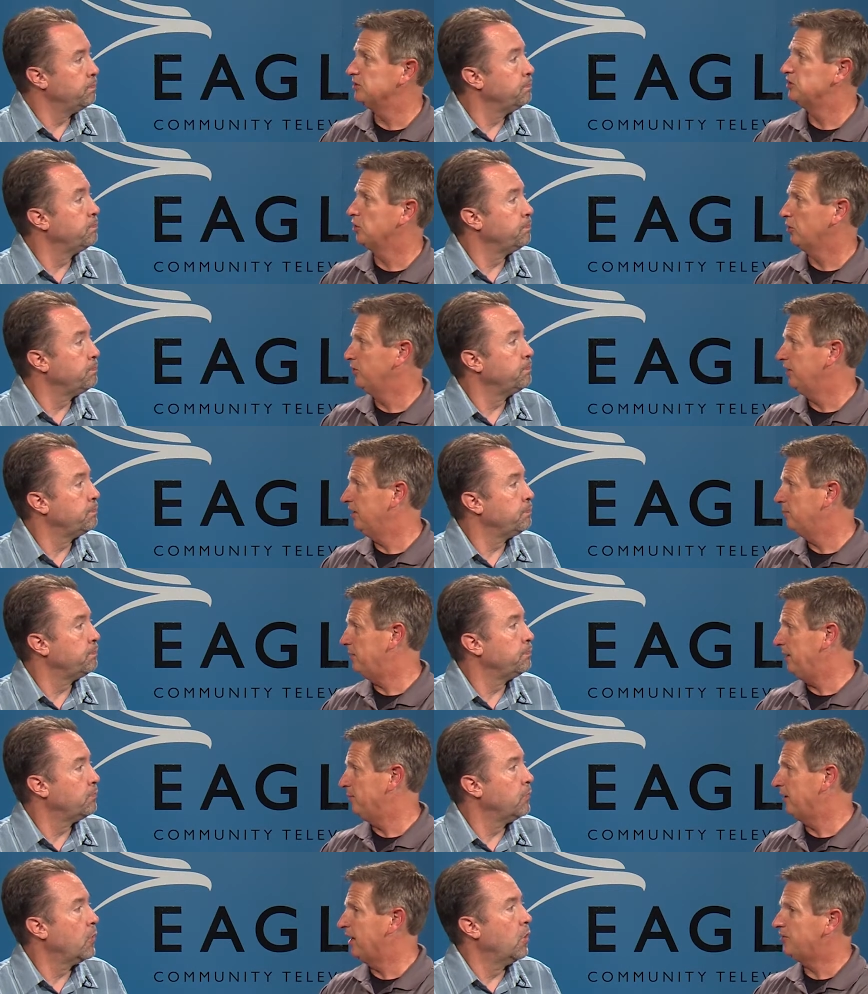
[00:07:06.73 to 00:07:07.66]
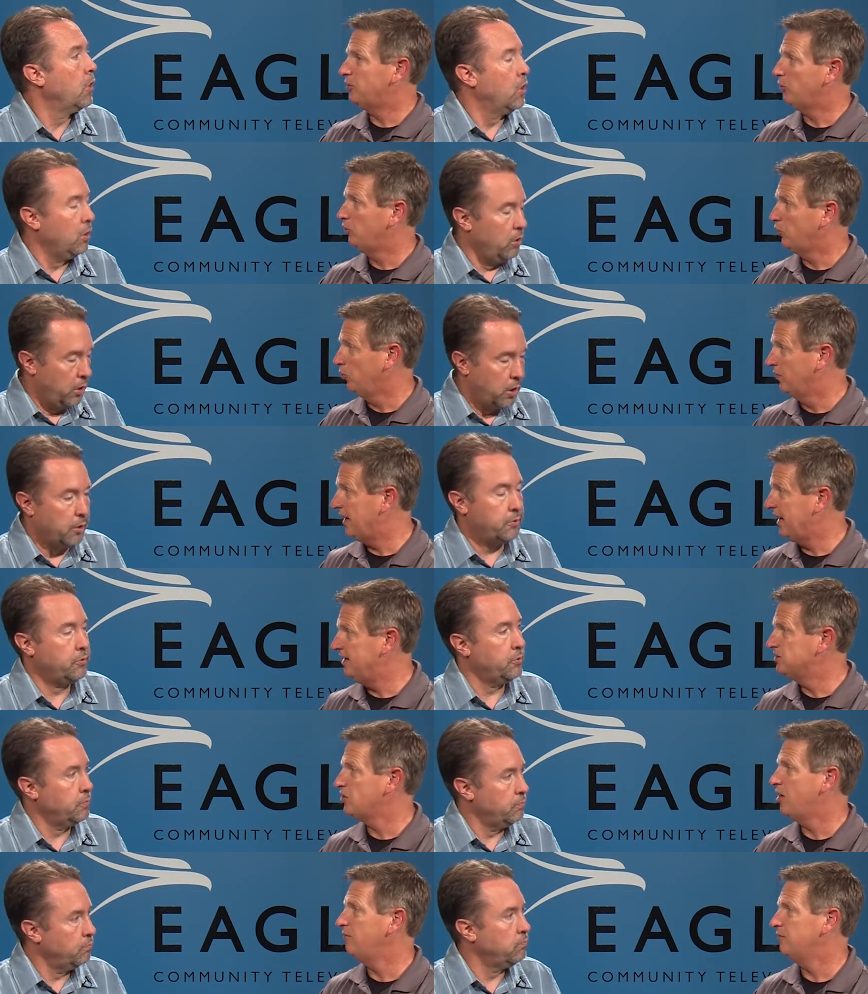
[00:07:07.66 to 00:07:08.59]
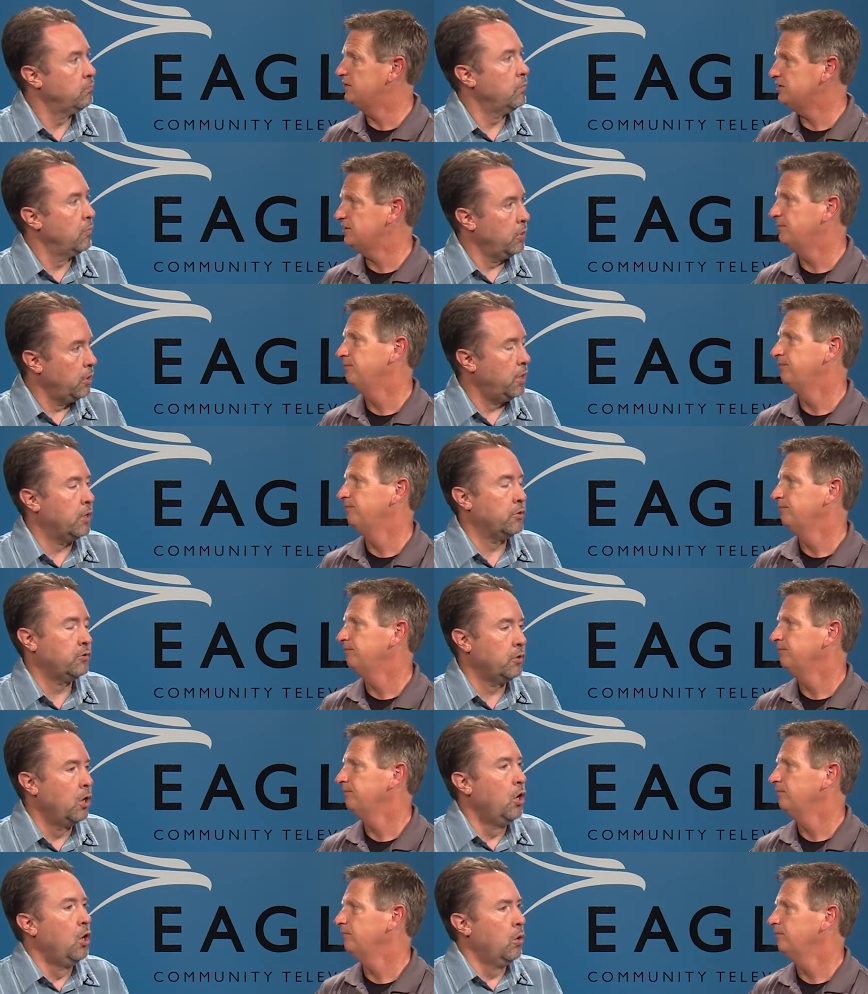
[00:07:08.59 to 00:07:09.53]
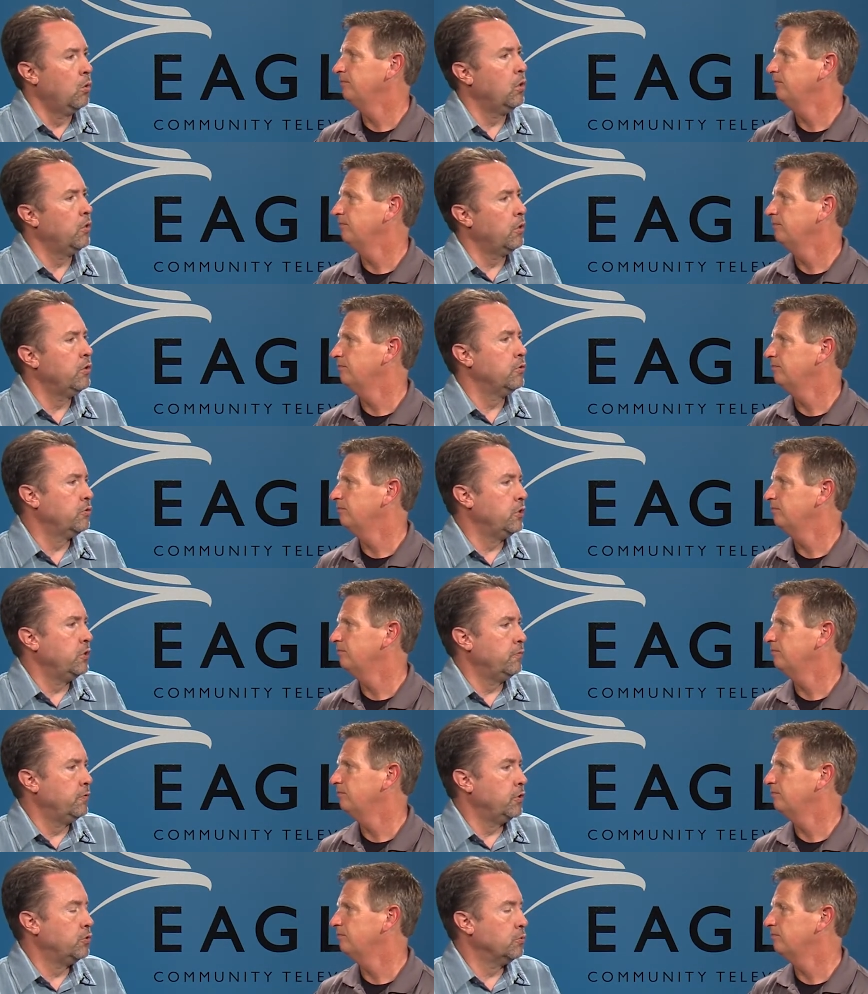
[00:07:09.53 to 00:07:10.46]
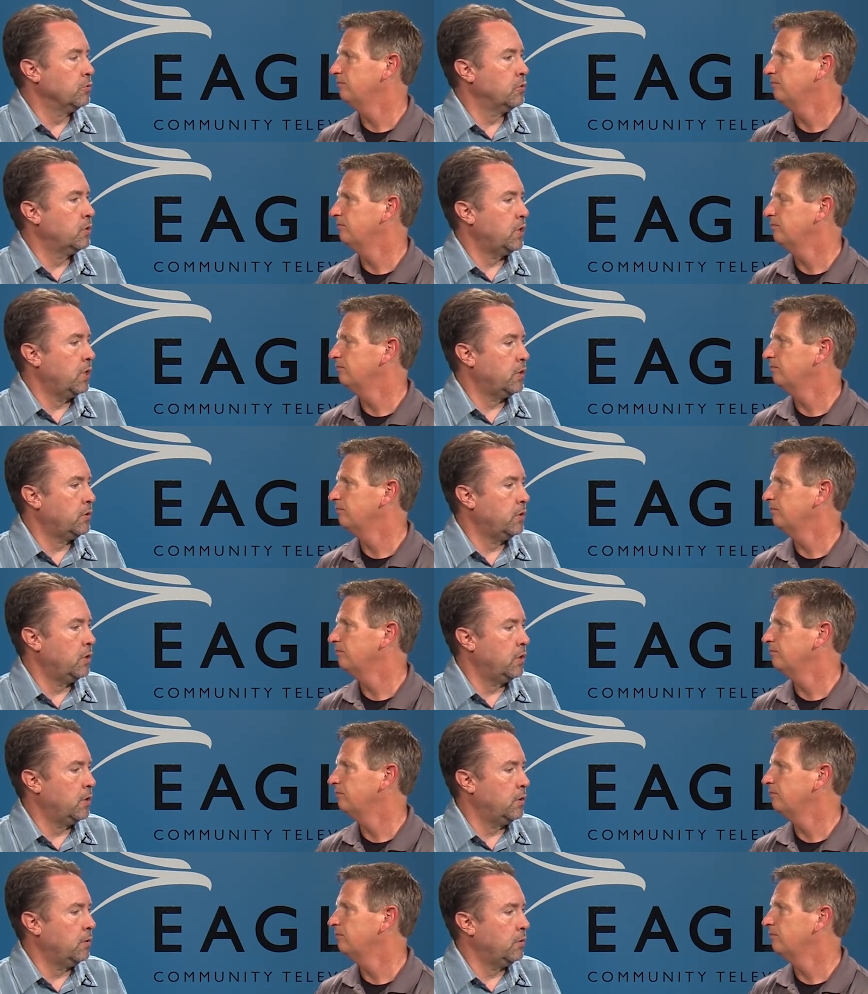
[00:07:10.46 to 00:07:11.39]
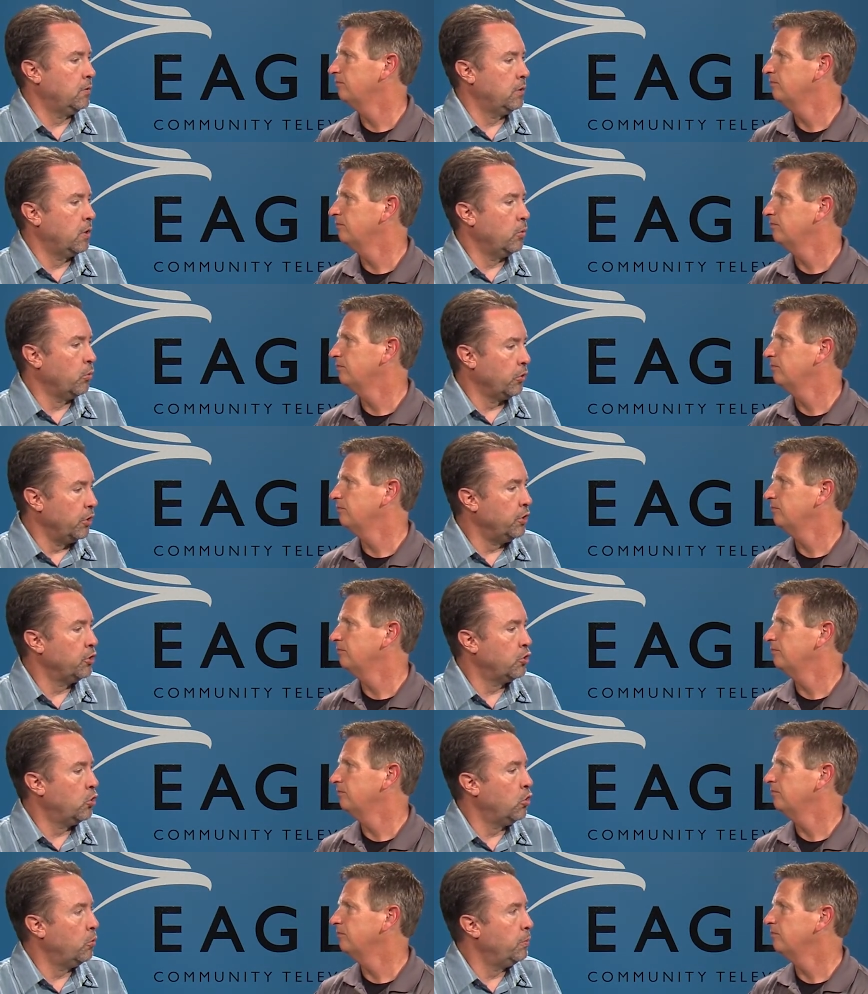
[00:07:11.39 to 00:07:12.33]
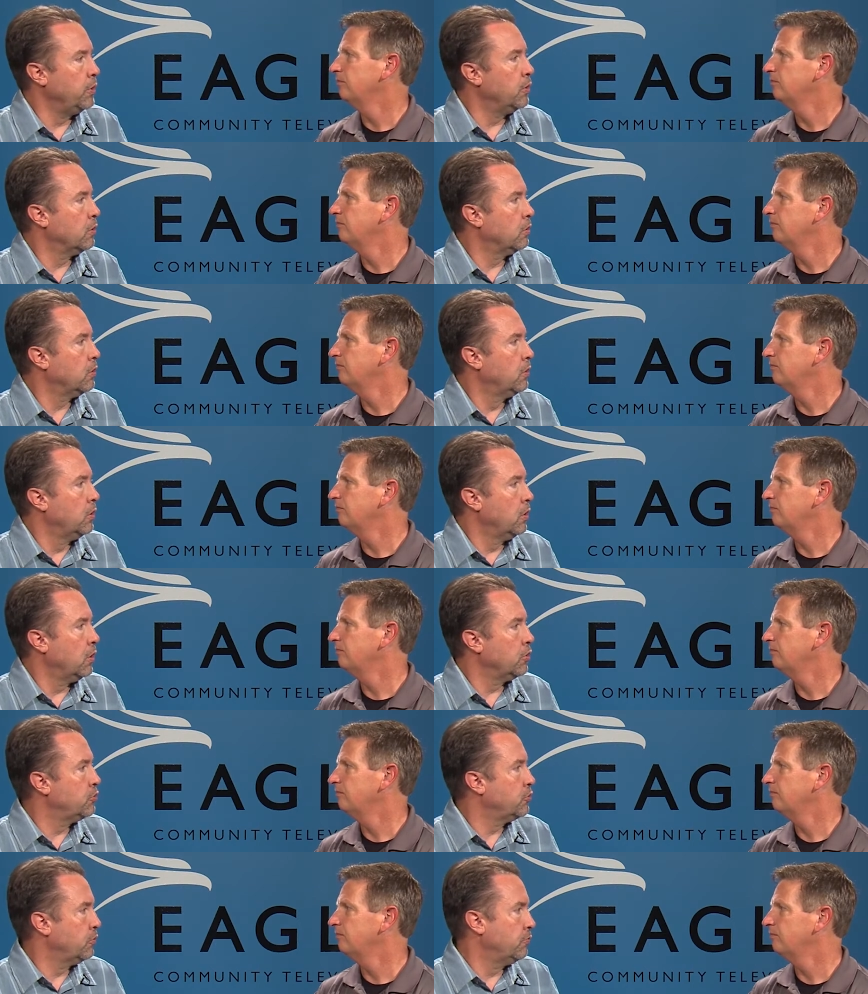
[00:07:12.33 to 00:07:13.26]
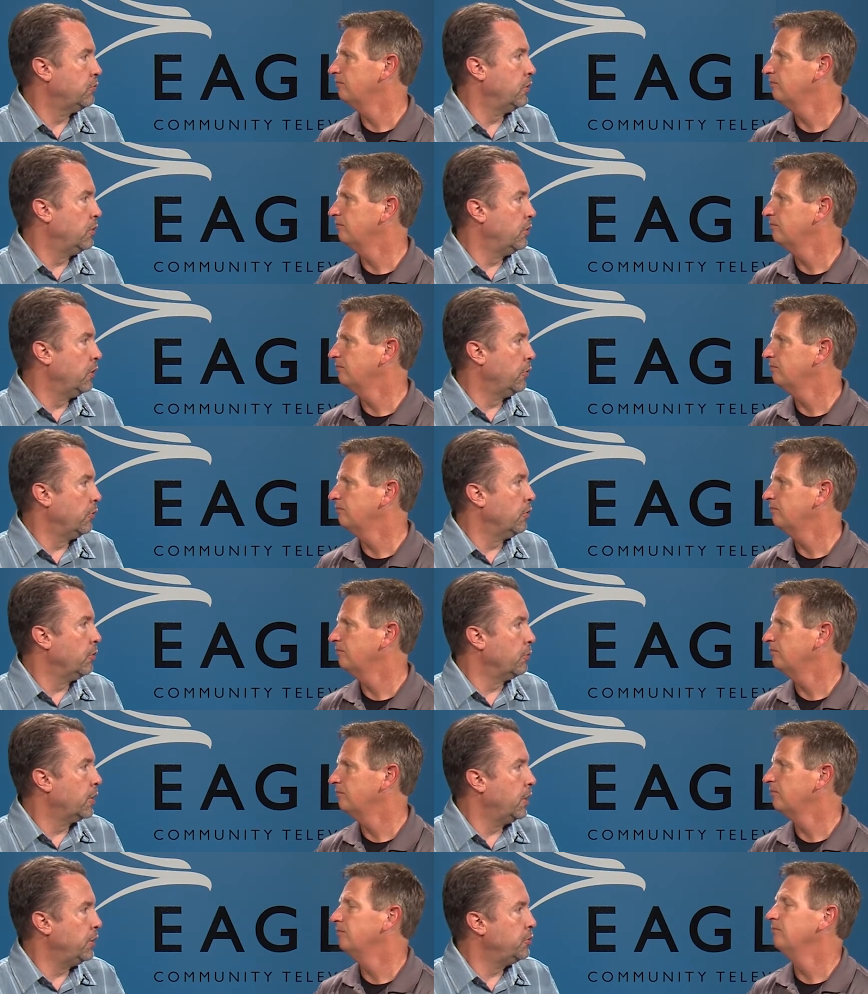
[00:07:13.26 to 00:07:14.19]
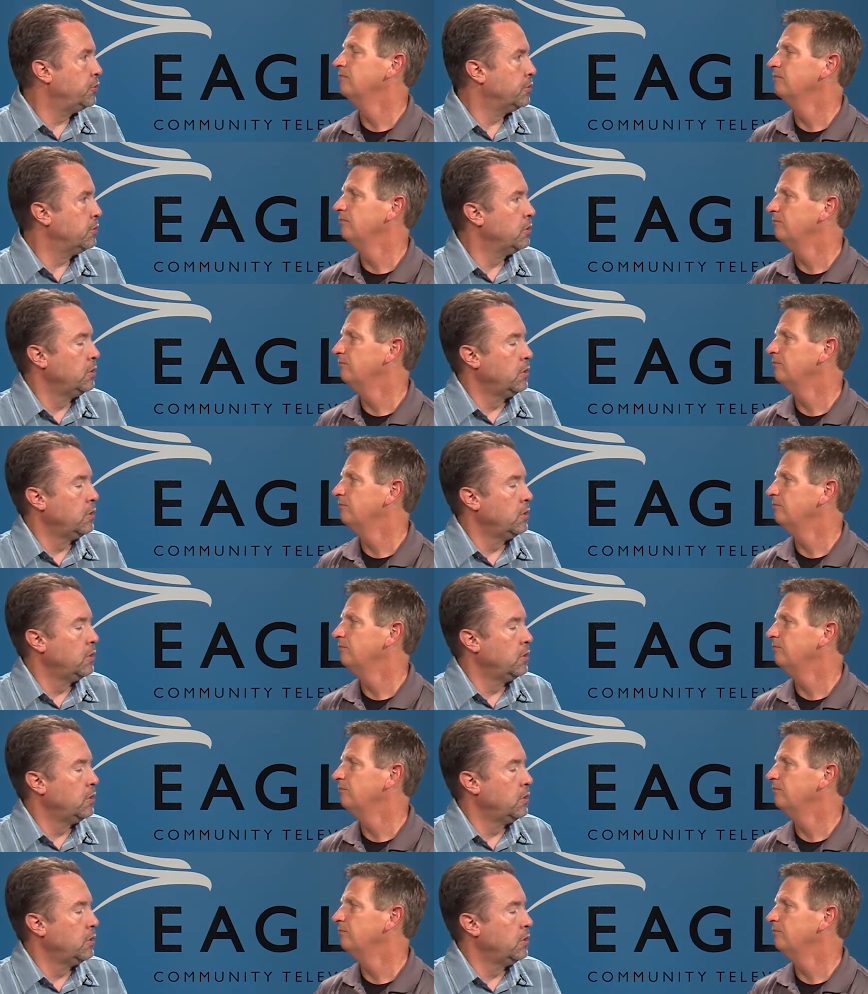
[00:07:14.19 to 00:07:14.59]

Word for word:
Speaker 1: serving the people out there through yes, the Hays office.
Speaker 2: Yes. Well, then those individuals that uh, that were in Colby are are served in another location,